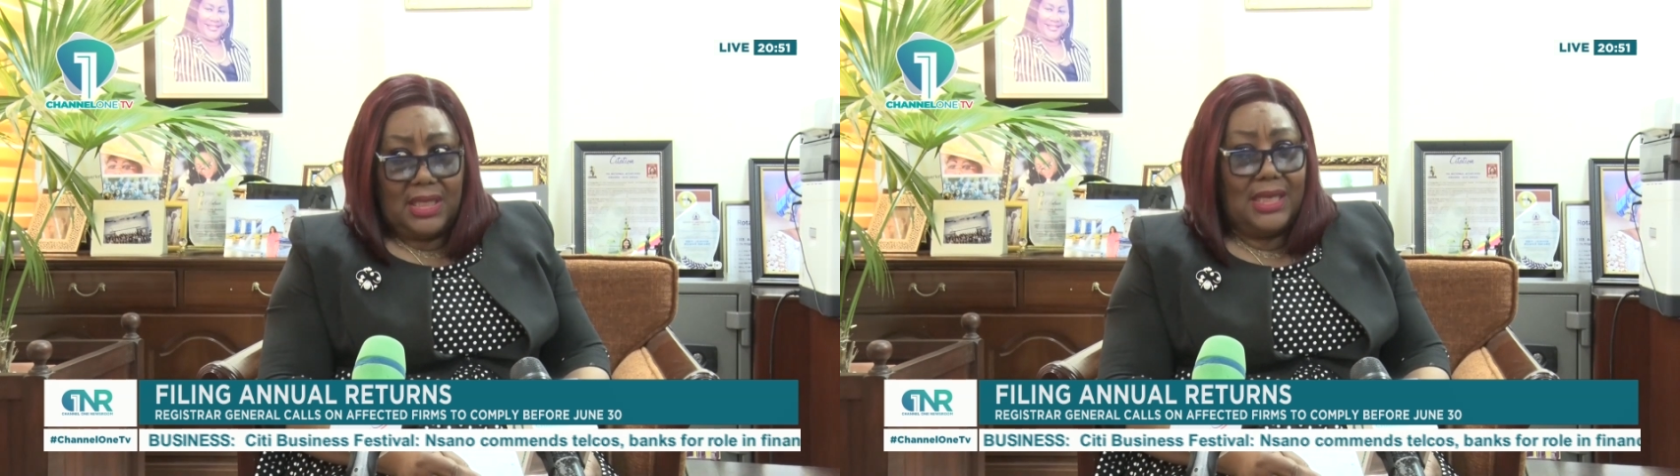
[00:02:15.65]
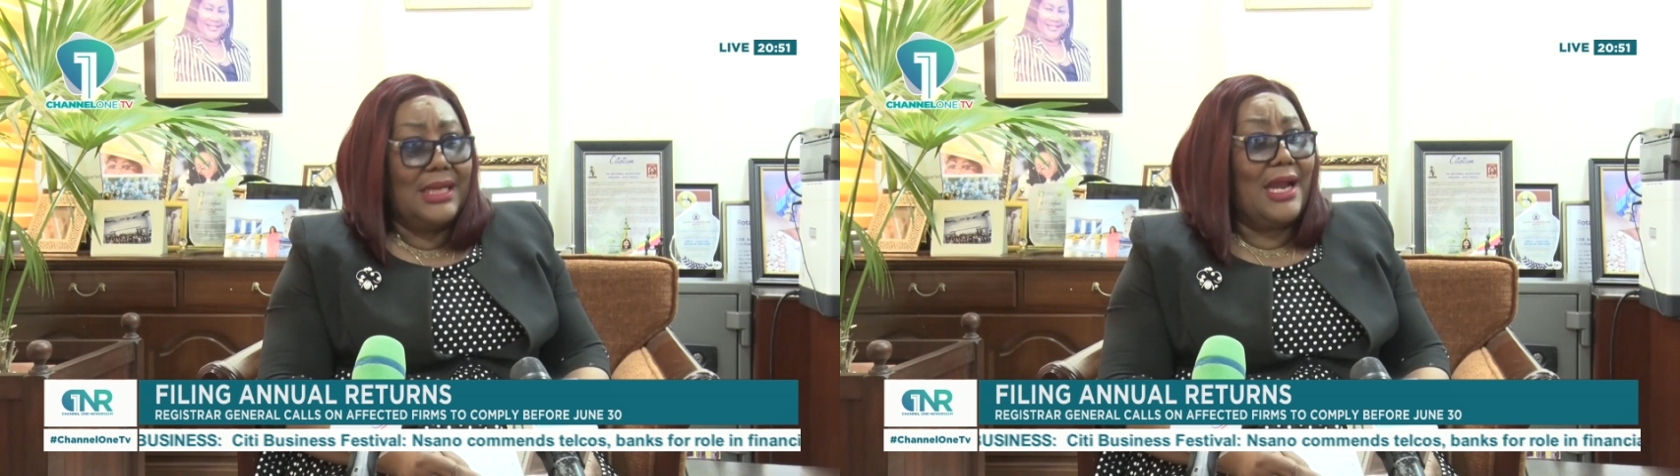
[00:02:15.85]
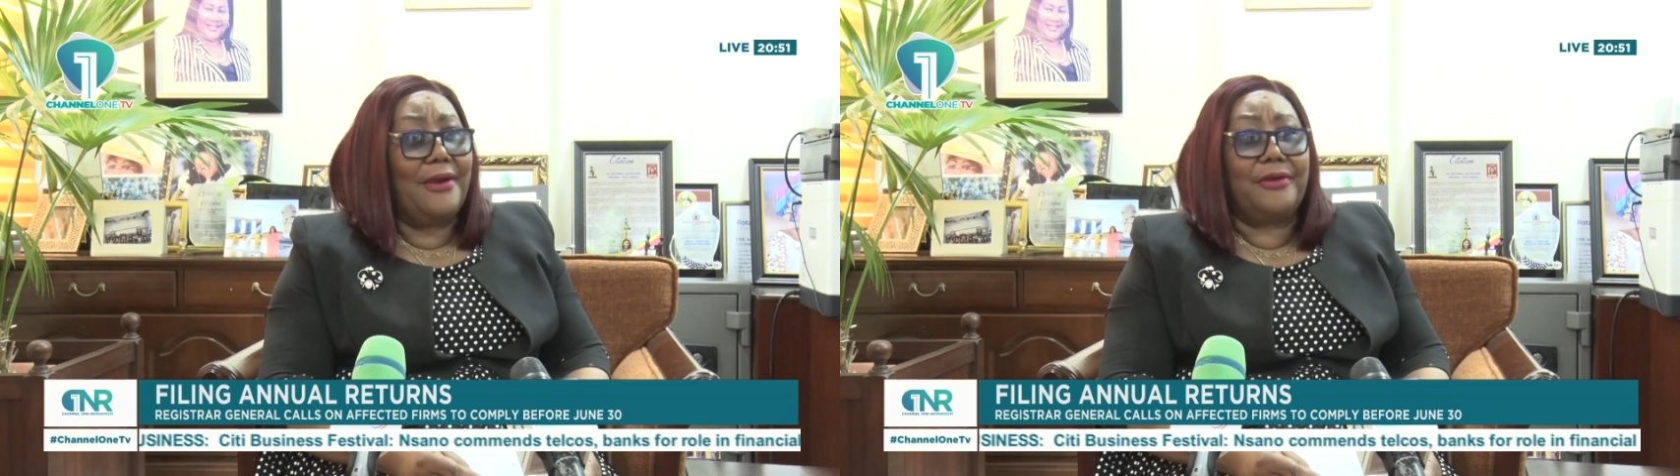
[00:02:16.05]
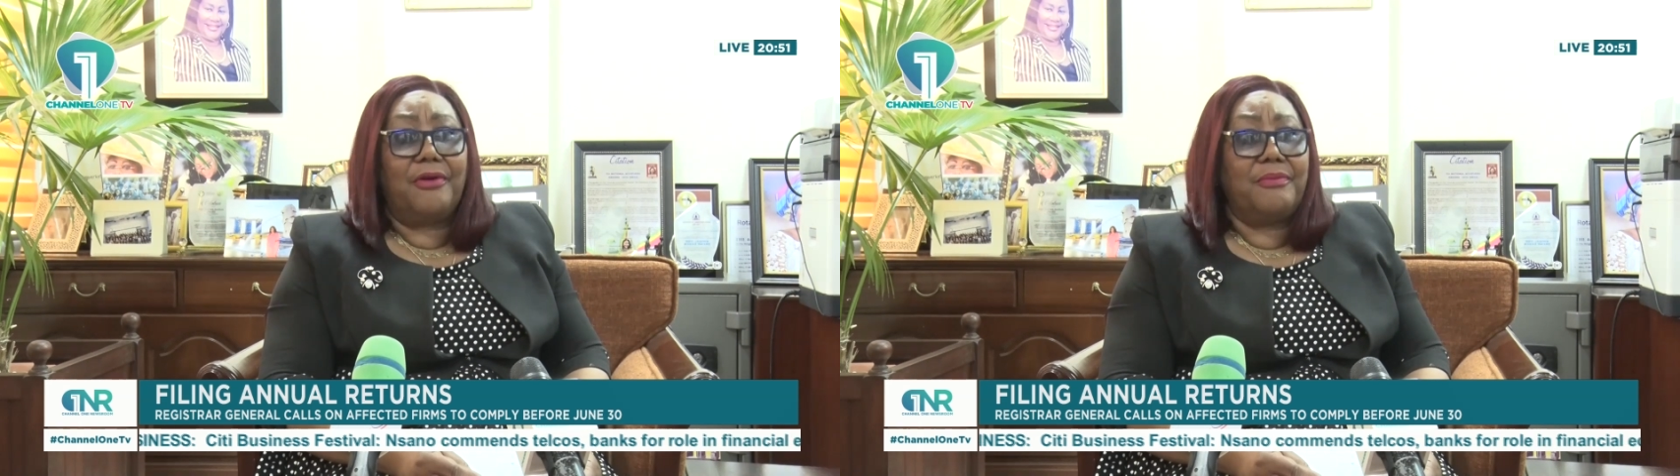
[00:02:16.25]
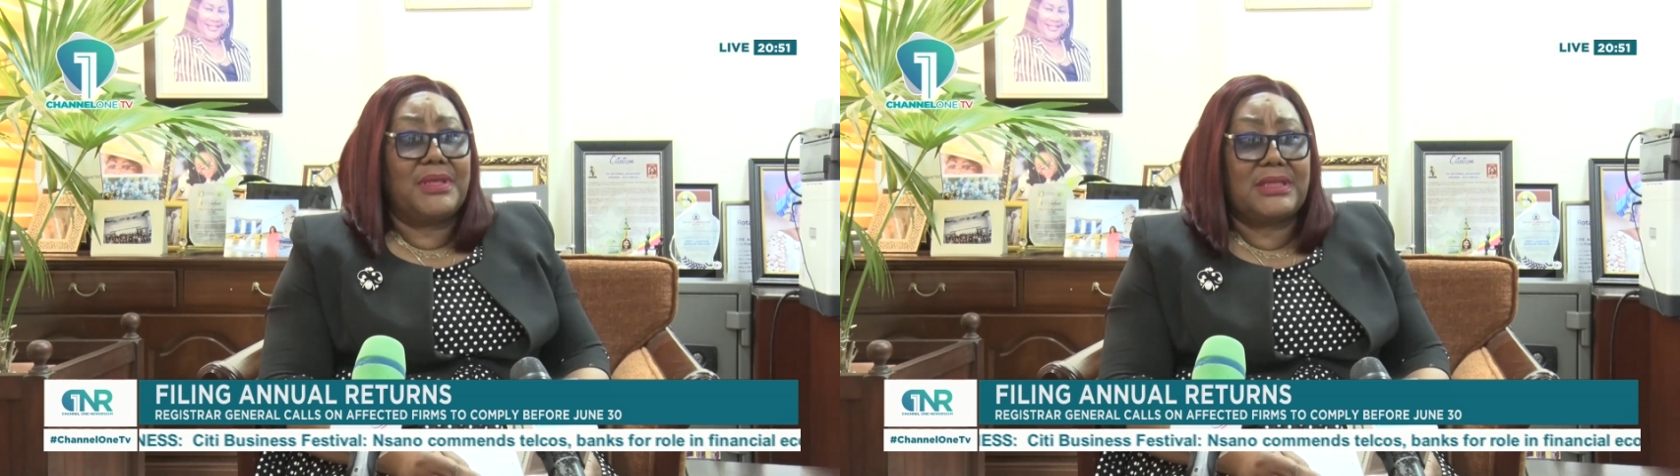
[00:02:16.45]
and carrying
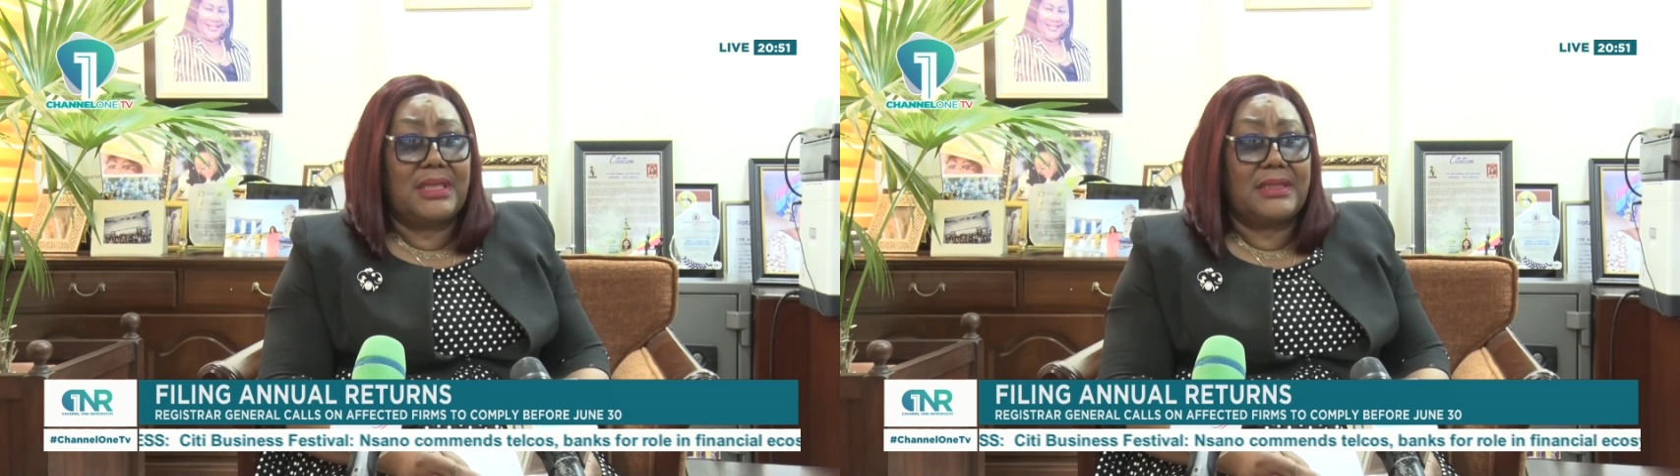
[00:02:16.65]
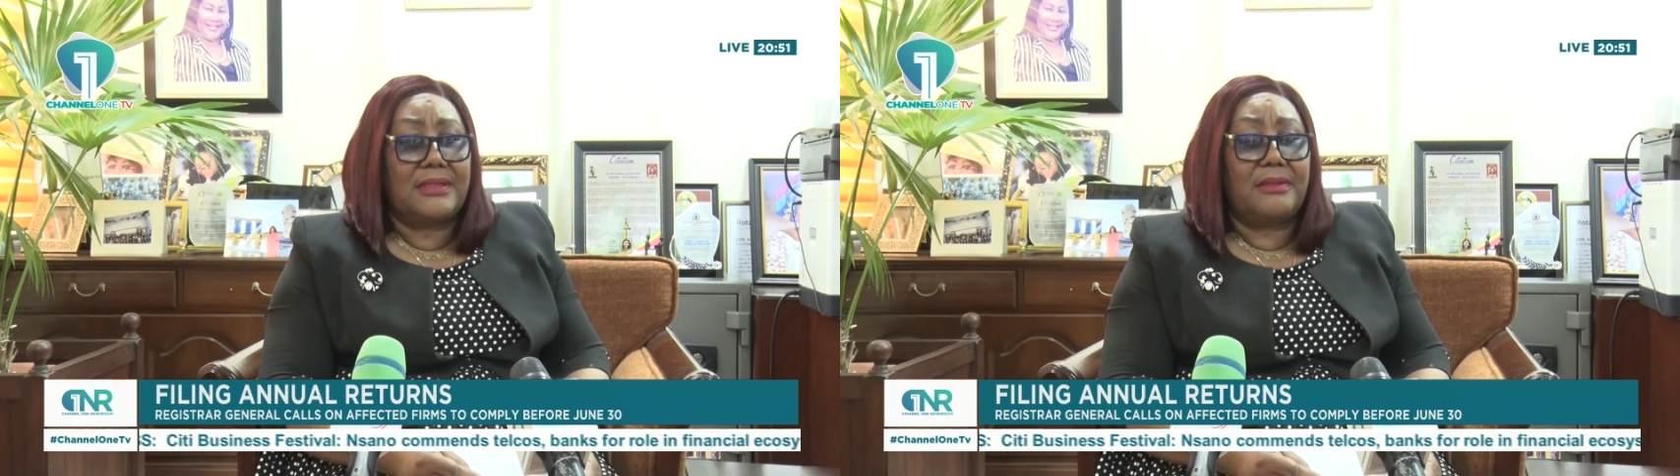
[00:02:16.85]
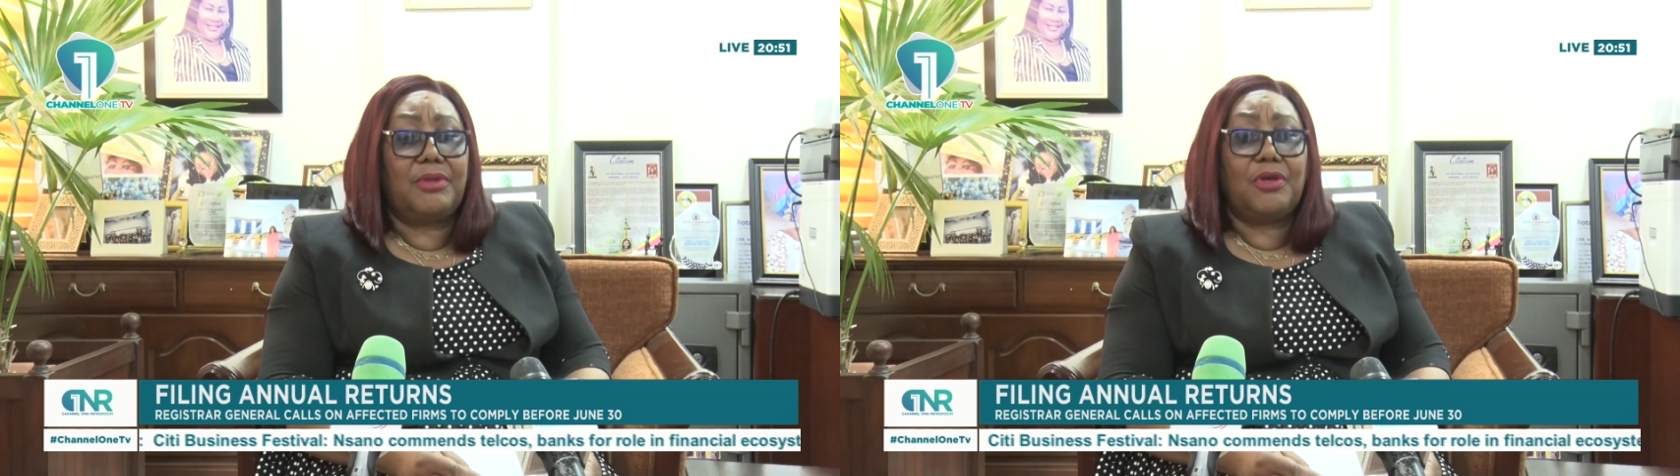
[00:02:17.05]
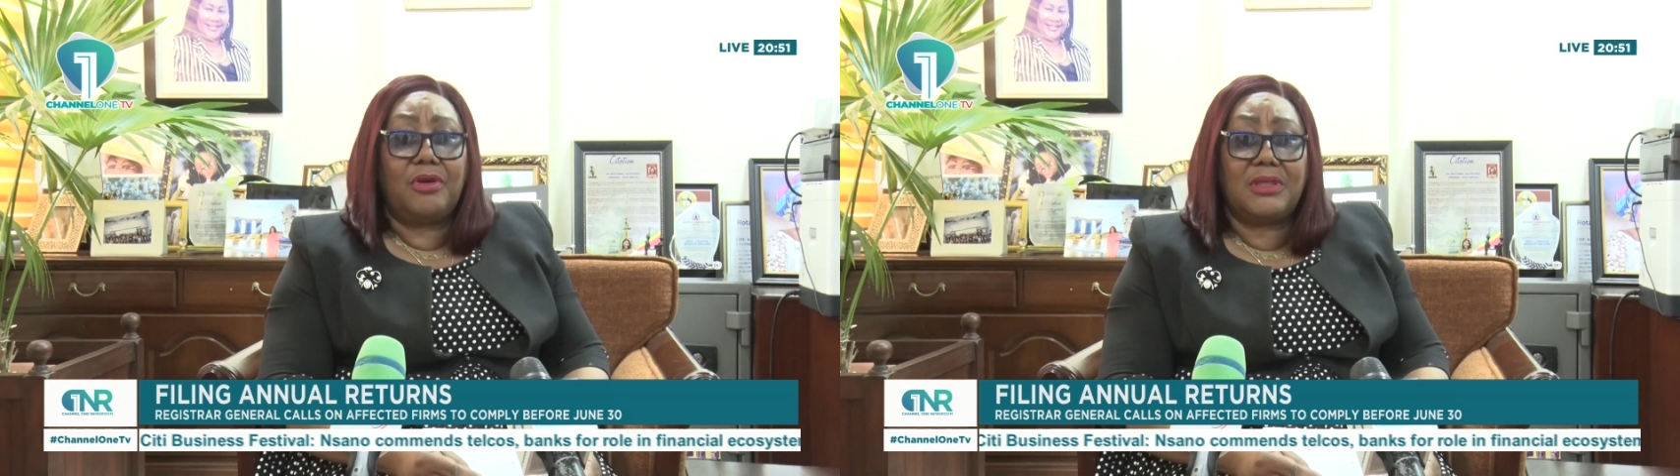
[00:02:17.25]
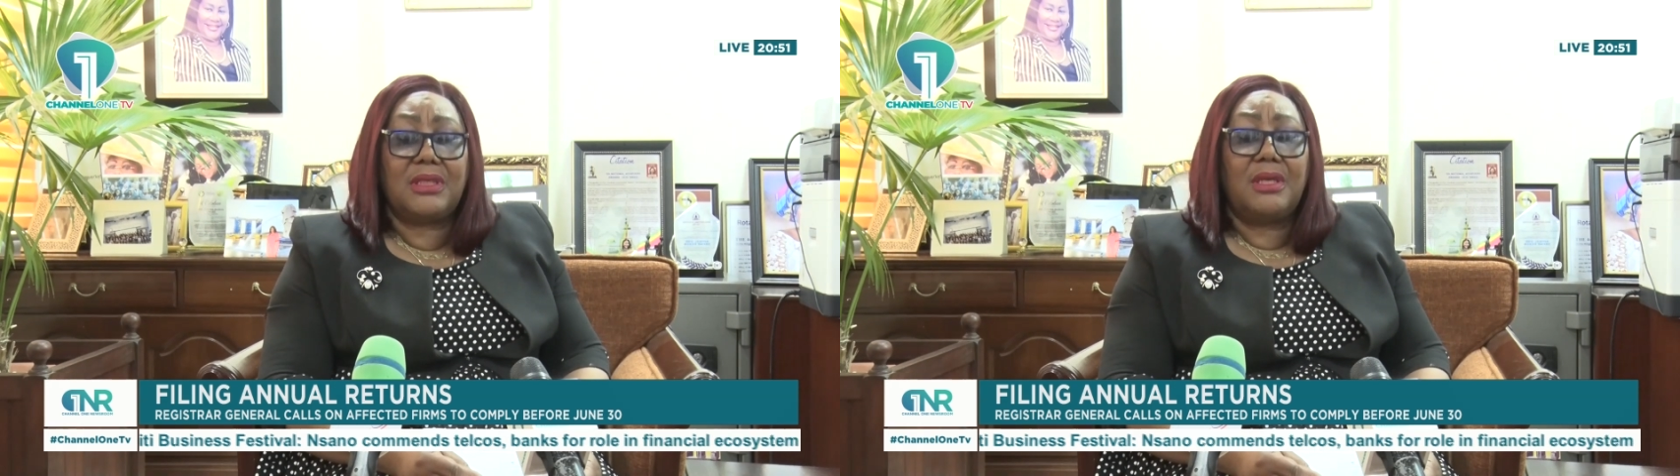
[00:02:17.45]
on business,
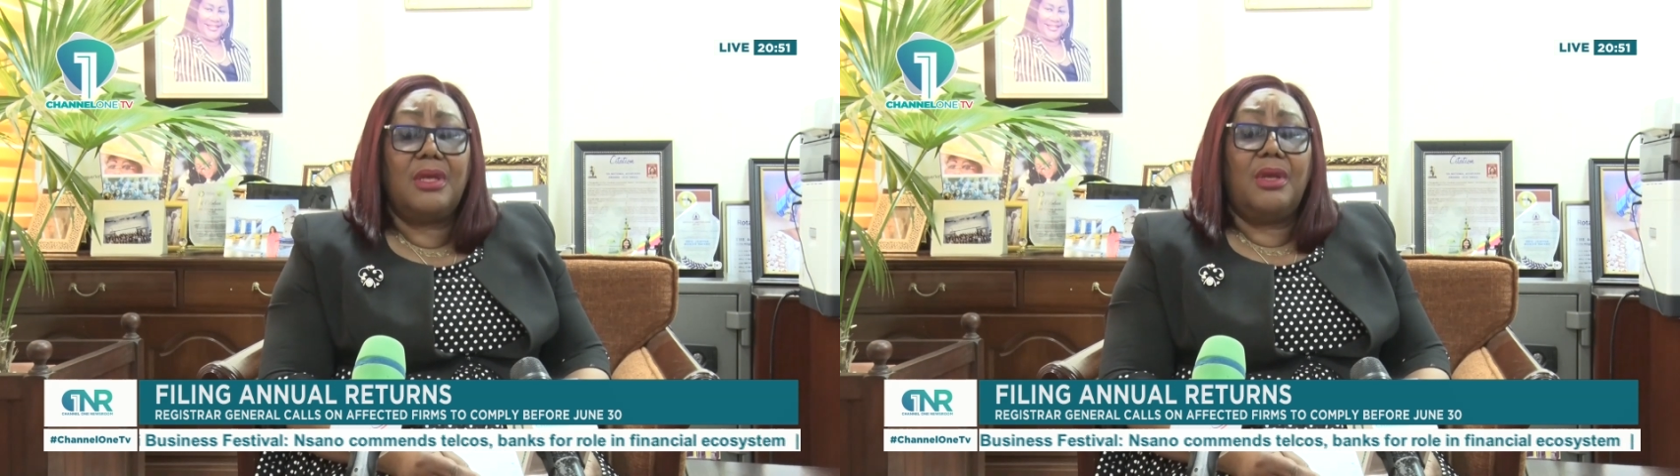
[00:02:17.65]
because